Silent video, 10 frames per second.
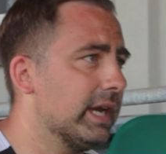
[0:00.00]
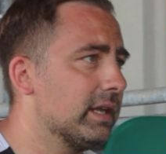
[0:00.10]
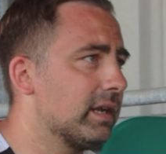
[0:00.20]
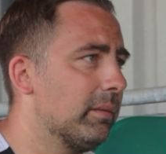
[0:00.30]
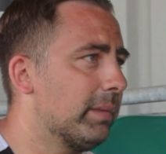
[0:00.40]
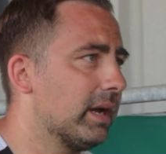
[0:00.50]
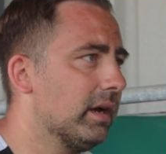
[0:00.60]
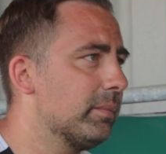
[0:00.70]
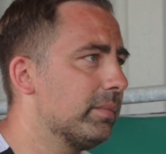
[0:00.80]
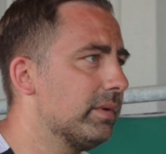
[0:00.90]
and get the club back
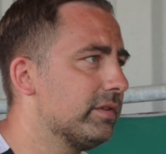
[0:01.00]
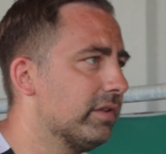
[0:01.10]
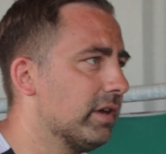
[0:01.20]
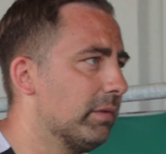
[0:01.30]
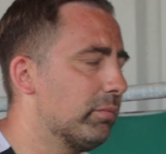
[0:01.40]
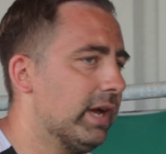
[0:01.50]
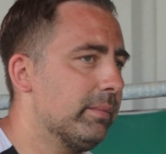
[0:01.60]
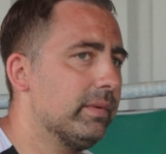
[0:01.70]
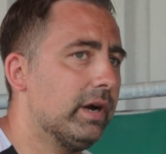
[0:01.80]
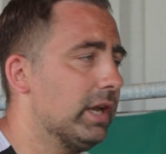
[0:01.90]
up to the Cymru
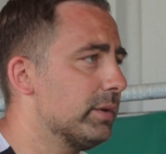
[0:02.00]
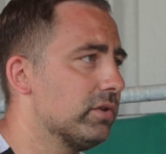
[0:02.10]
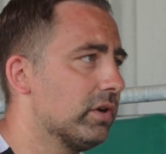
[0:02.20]
Prem. I know it's